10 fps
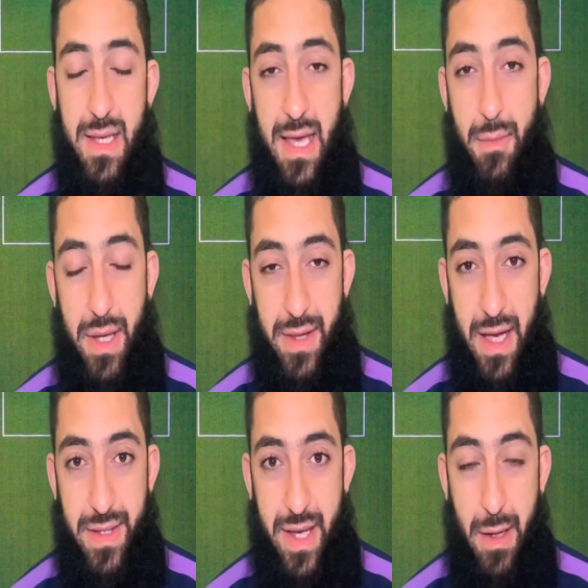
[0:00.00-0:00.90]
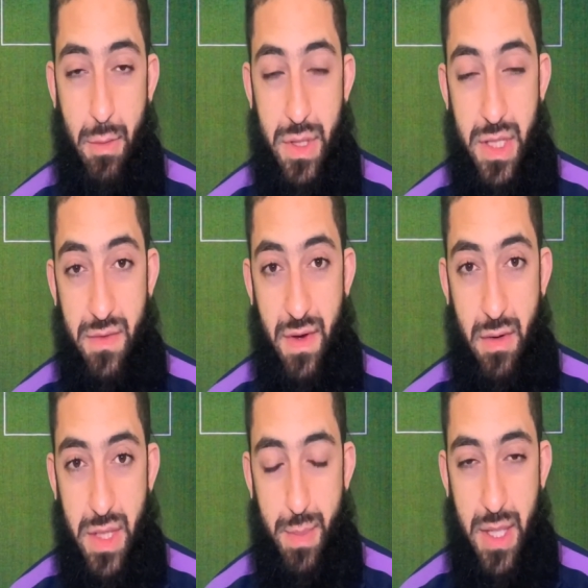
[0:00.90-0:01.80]
game at that time, which is
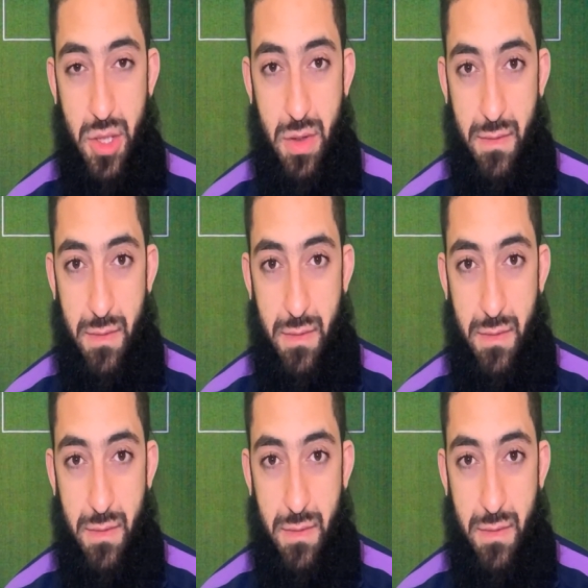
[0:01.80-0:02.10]
very special and